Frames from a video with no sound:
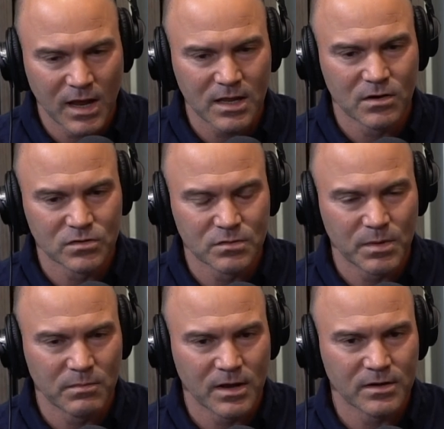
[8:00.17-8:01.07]
8 years with
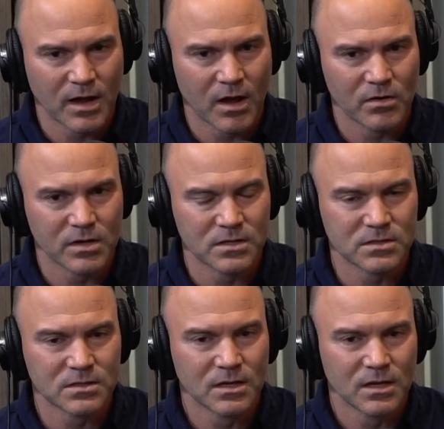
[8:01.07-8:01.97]
Bibi Netanyahu
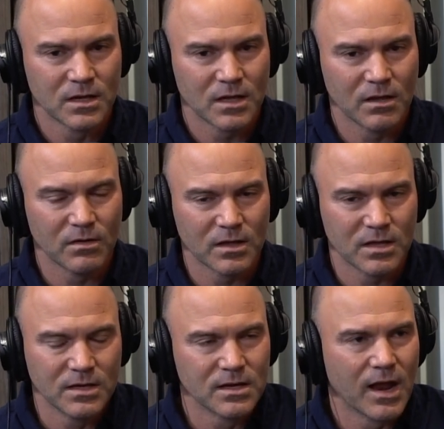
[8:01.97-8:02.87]
is
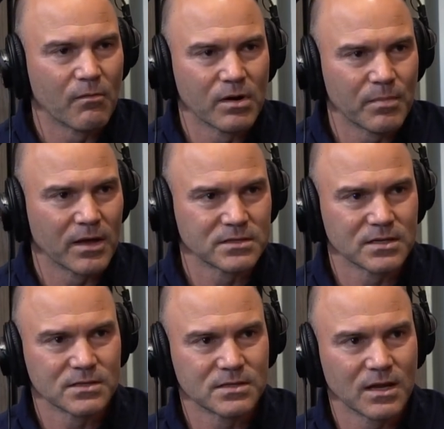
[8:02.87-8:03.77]
he did not want a
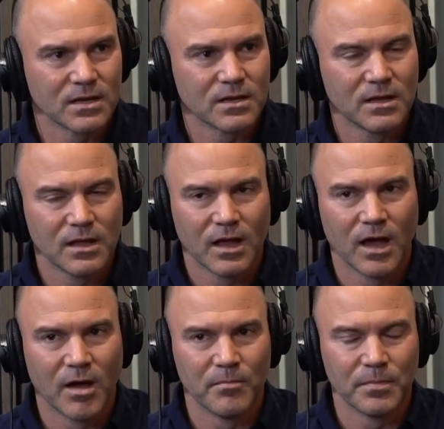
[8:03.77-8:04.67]
Palestinian state.
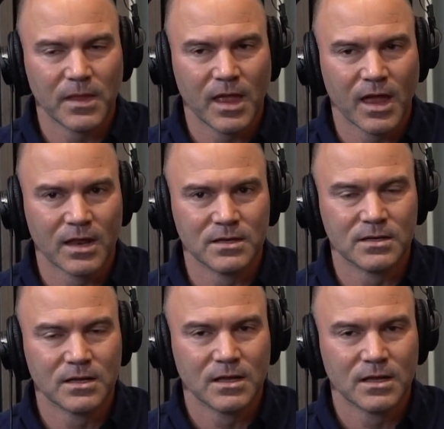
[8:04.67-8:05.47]
And